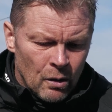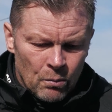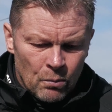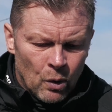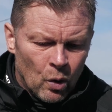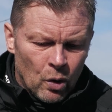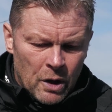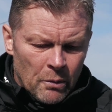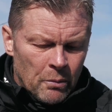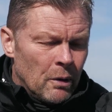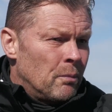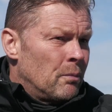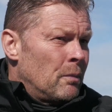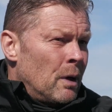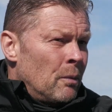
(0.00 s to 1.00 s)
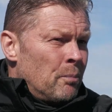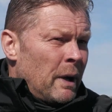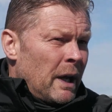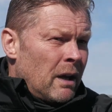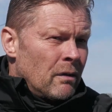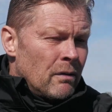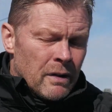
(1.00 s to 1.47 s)
Morecambe and
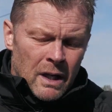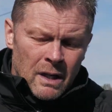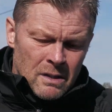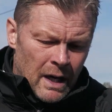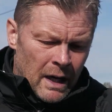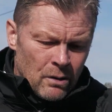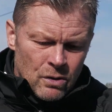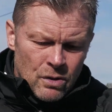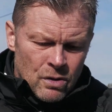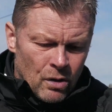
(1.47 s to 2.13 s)
picking things out.